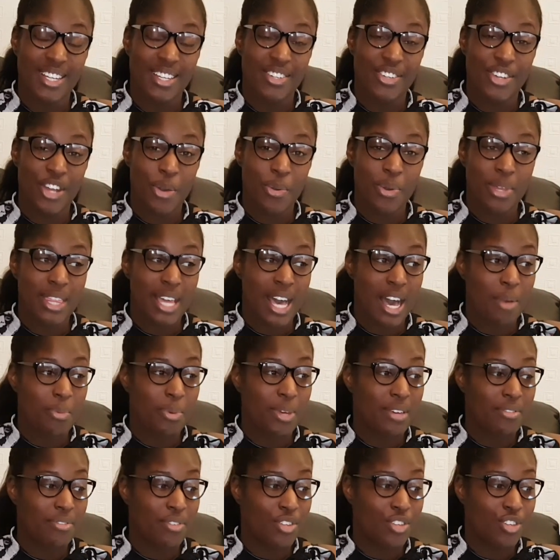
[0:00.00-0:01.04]
knowing that I'm
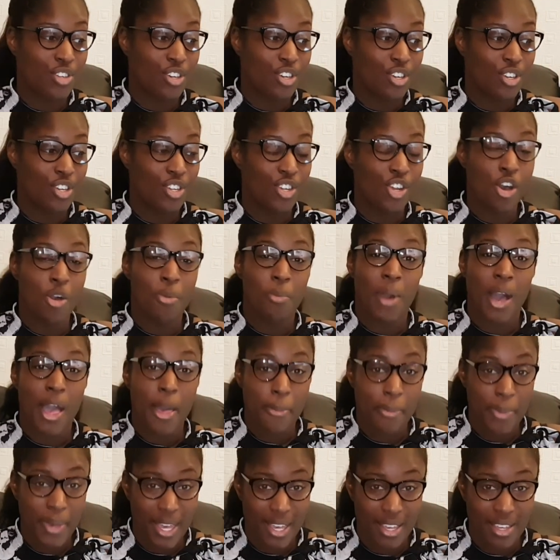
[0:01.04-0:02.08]
giving you, you know, my
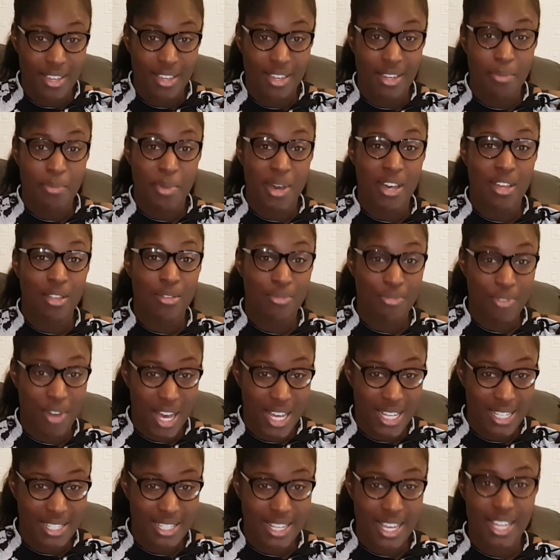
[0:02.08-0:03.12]
opinion, my
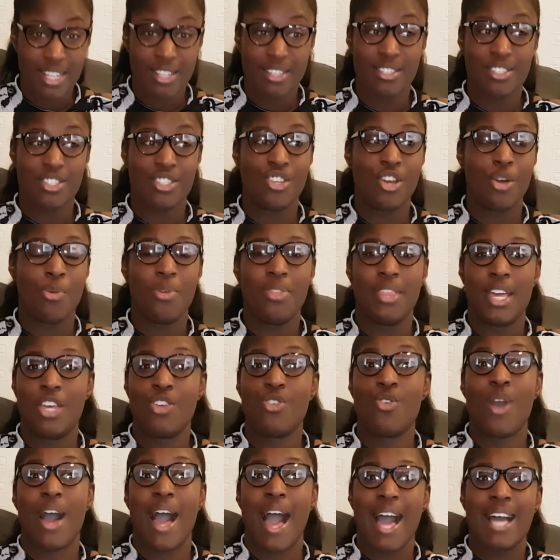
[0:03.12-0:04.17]
advice, and knowing that
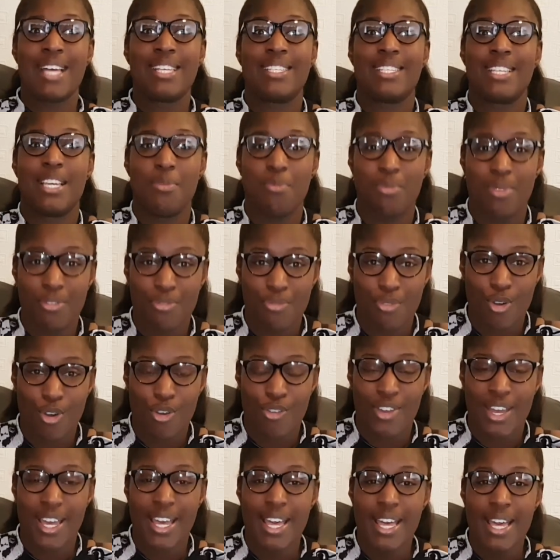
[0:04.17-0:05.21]
you're asking me
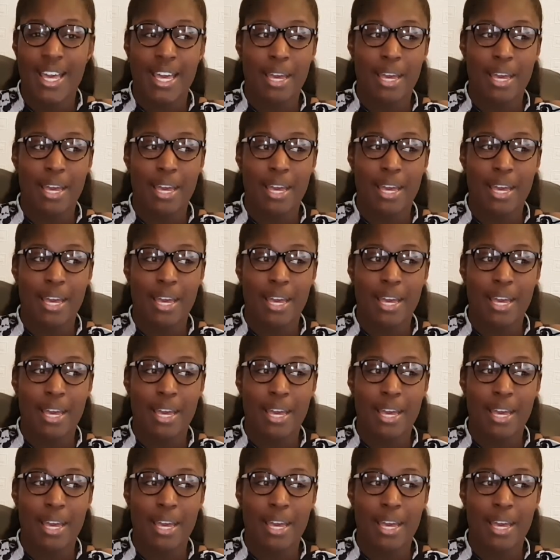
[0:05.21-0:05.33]
for it.